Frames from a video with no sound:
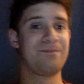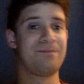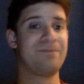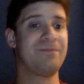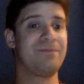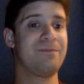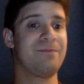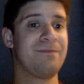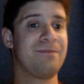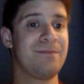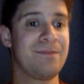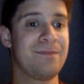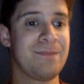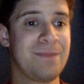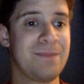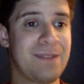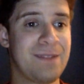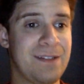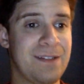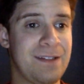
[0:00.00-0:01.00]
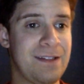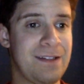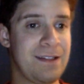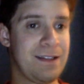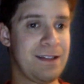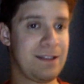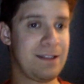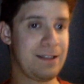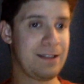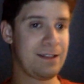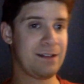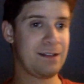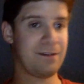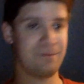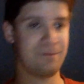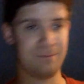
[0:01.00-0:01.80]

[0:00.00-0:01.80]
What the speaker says: (no one is talking)